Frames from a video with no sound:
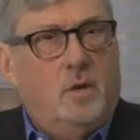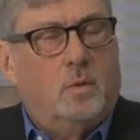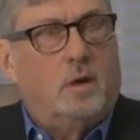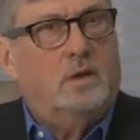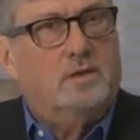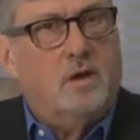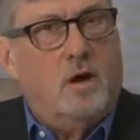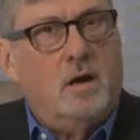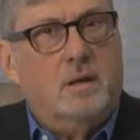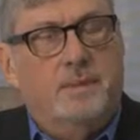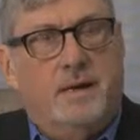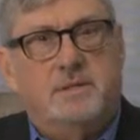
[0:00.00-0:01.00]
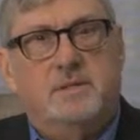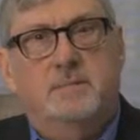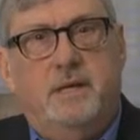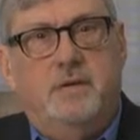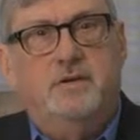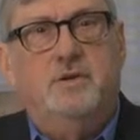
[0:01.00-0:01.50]
We're going to talk about
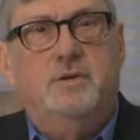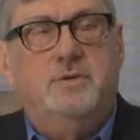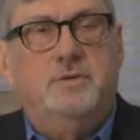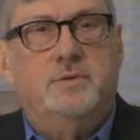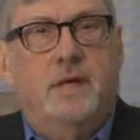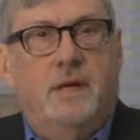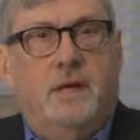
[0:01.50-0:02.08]
some issues